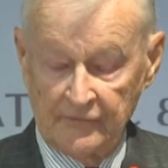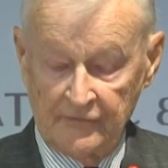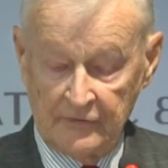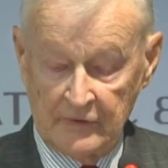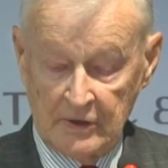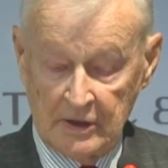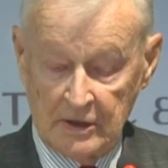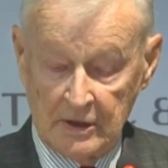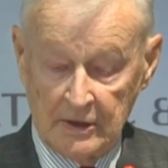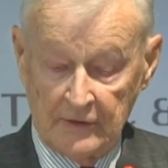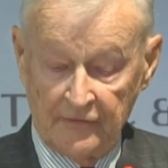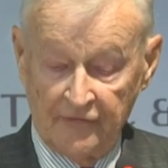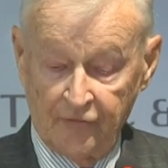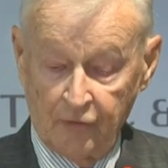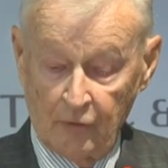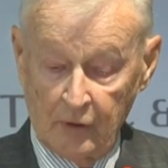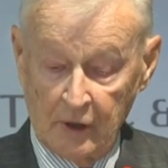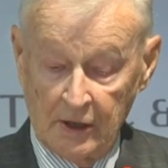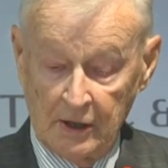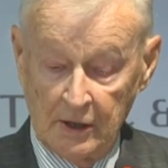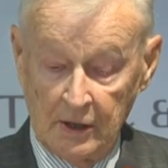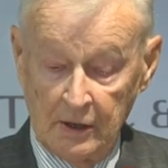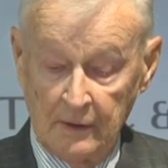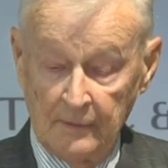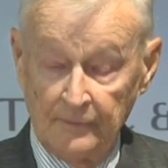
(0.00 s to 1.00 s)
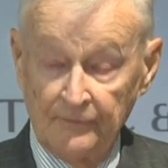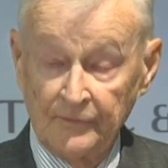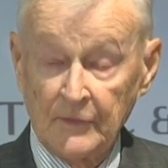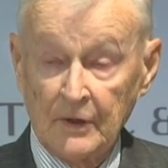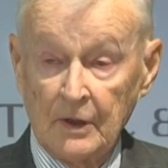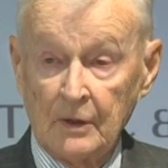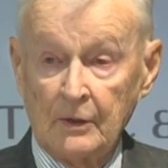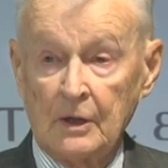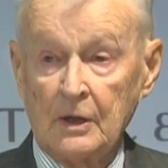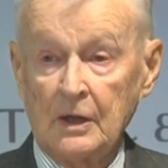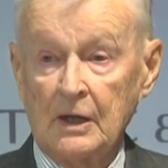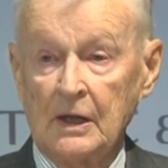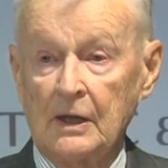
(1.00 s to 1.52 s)
very fully
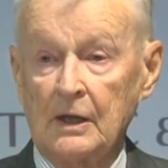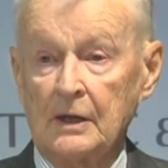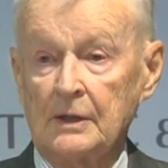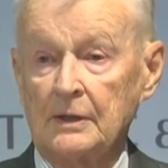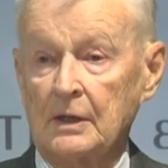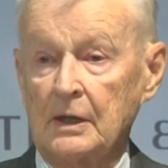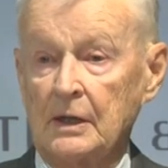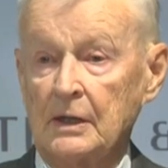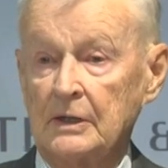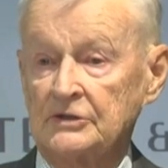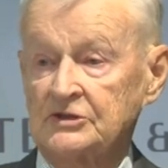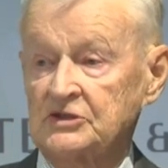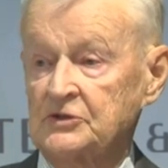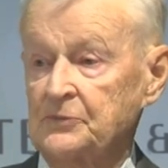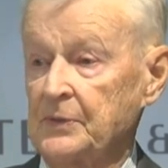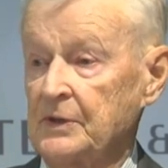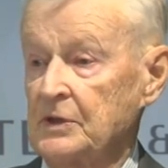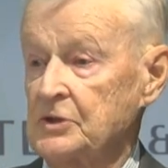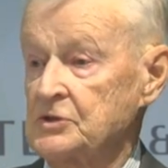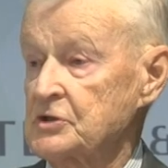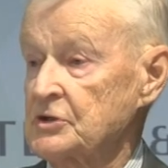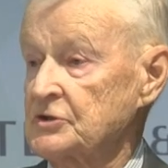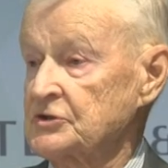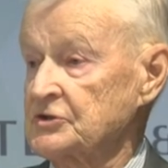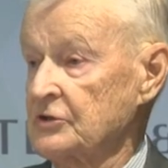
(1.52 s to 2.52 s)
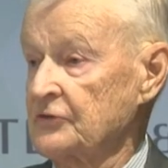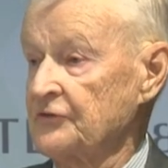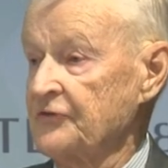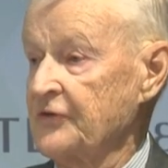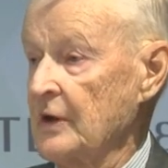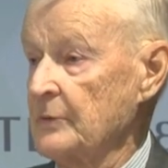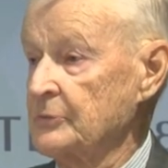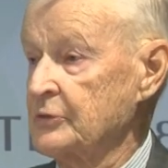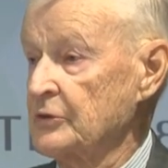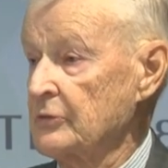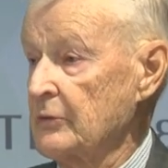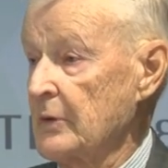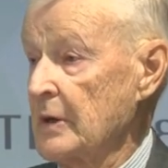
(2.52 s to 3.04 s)
in his speeches in
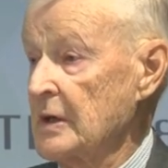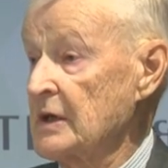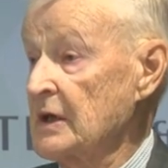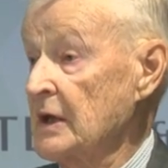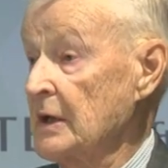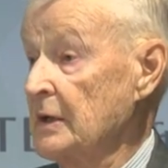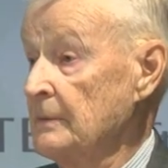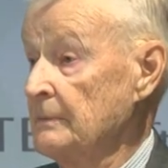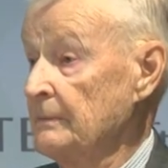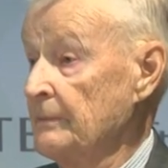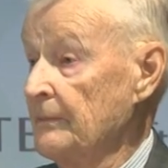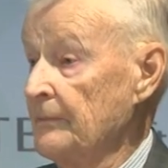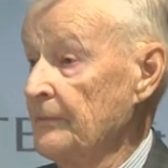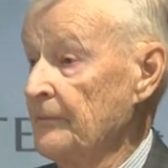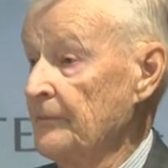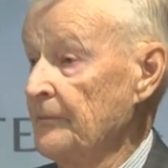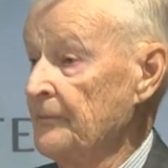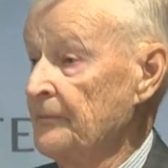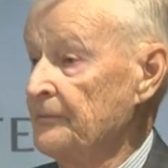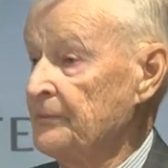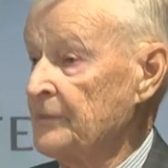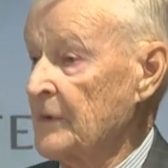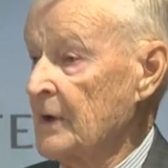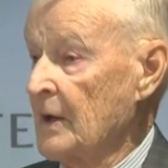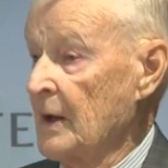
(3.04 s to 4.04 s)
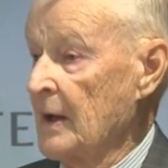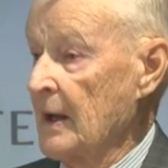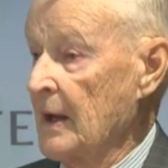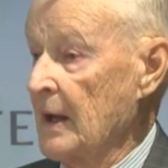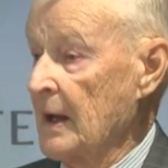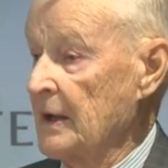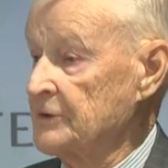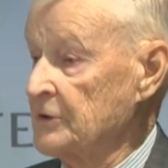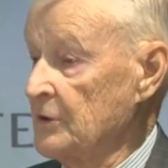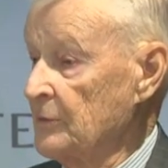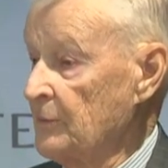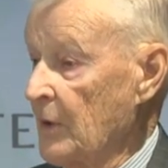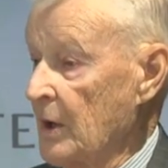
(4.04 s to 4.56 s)
February
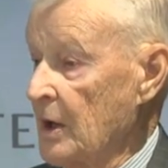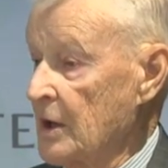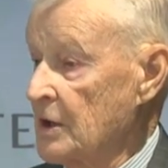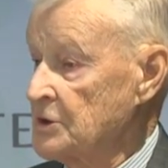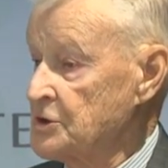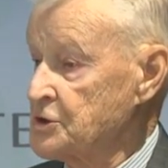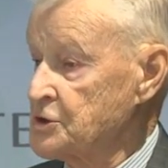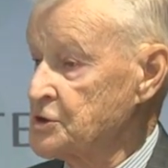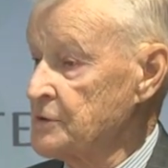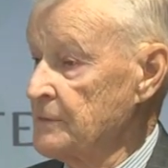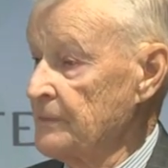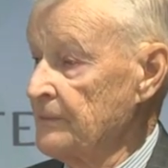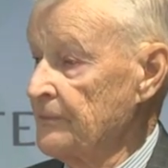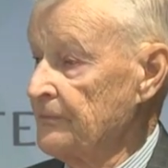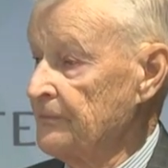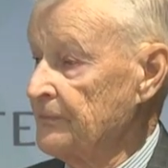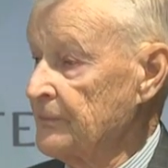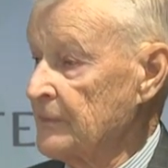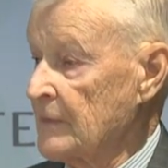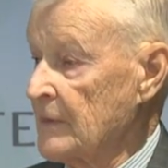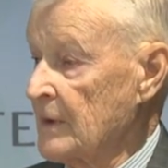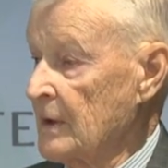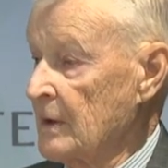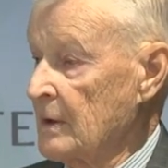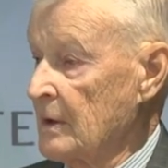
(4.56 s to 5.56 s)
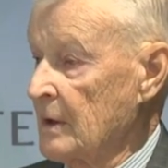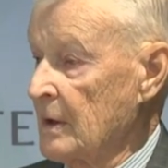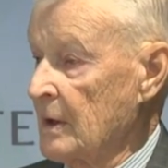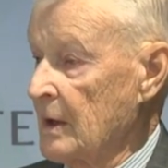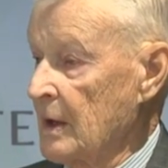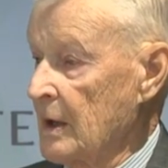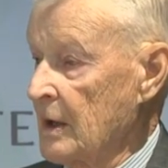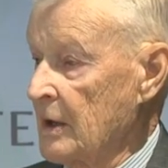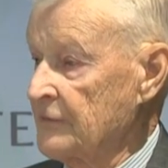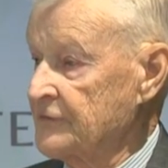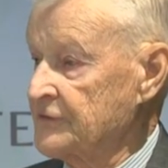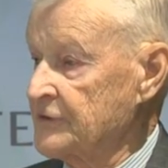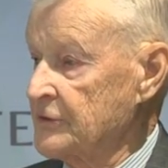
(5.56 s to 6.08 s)
and in March
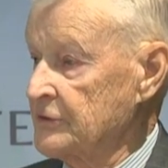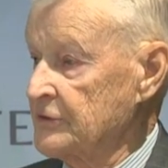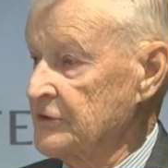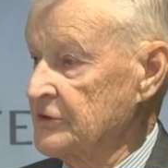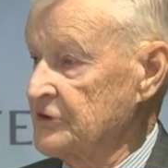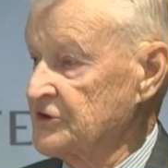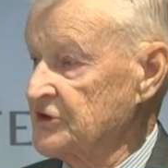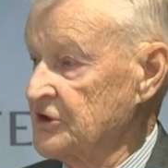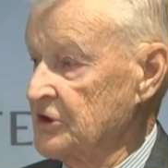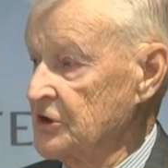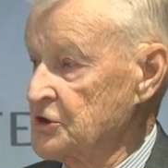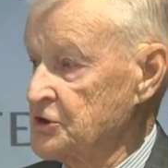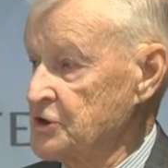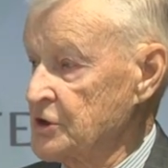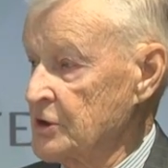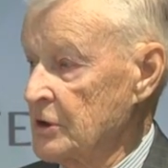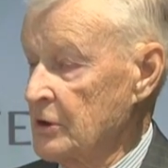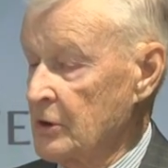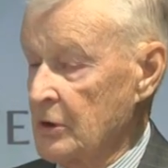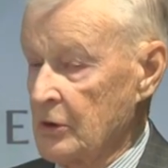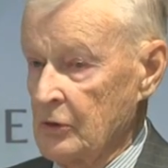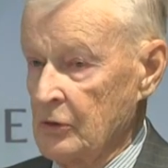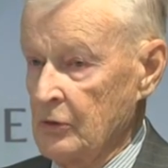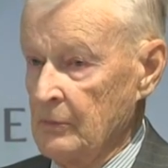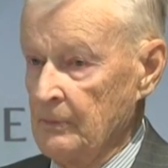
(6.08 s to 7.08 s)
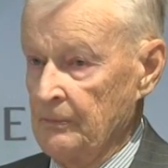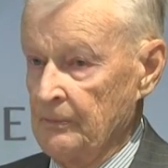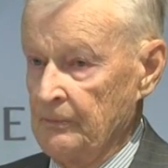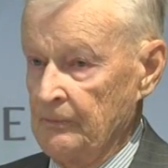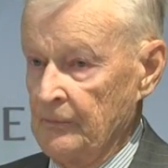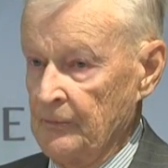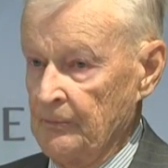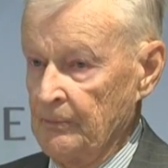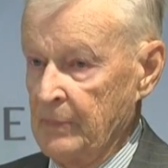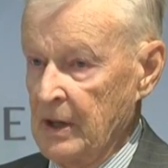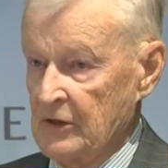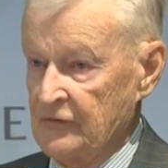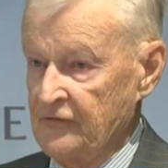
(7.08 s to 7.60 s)
after the seizure
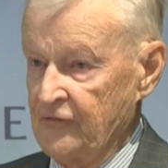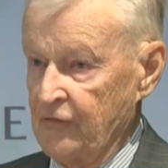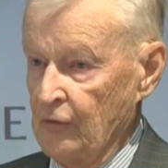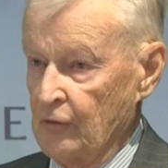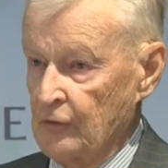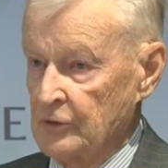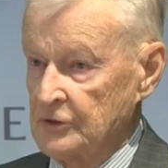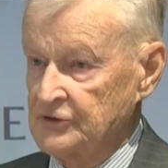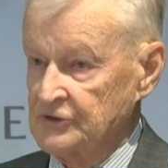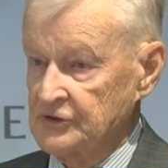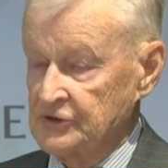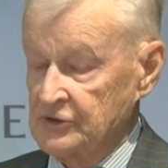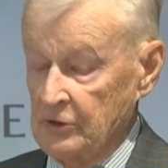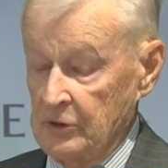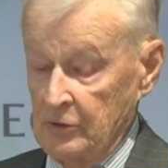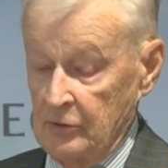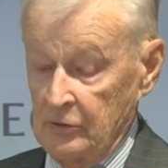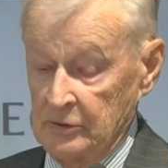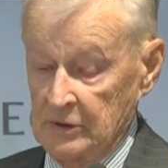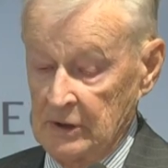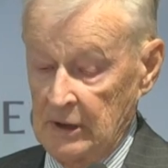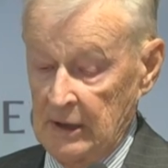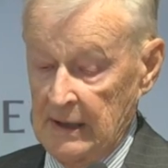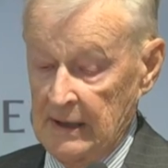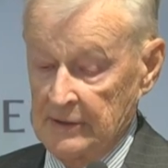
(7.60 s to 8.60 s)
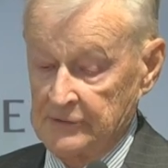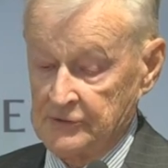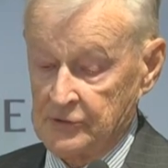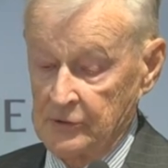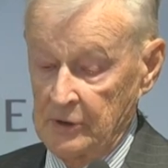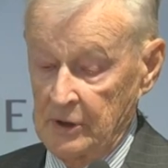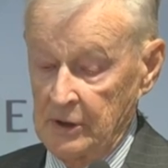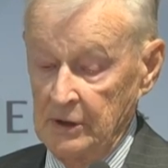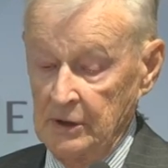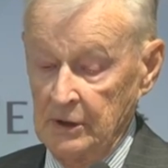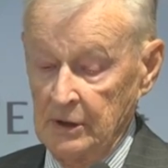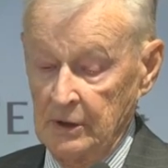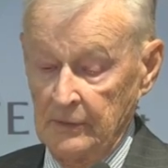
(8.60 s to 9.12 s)
by force
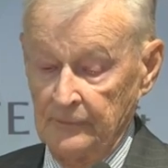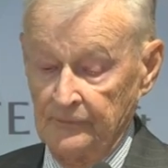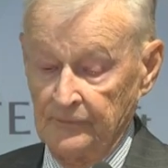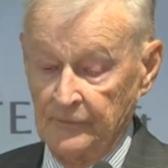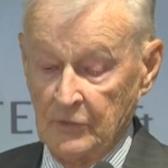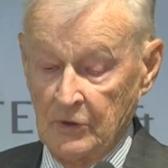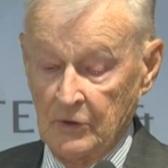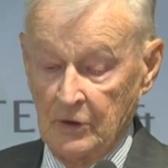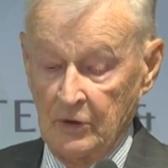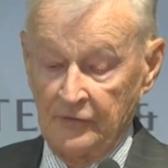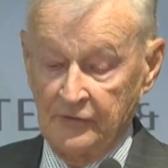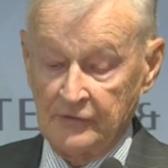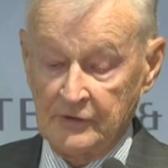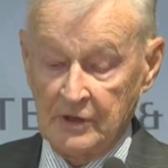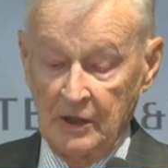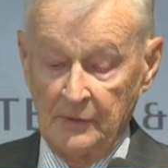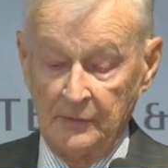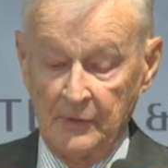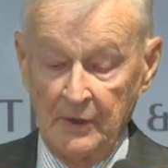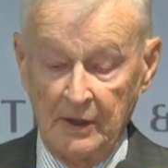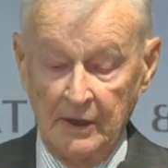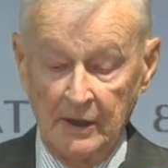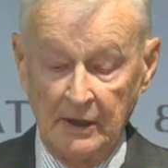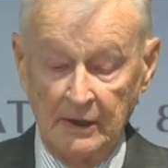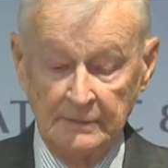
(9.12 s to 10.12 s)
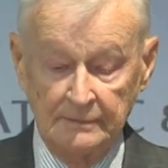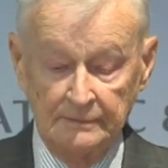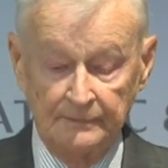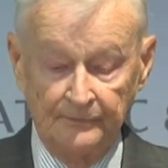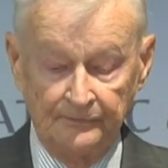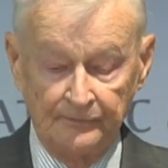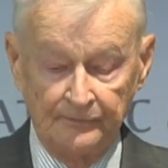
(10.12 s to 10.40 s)
unilaterally of Crimea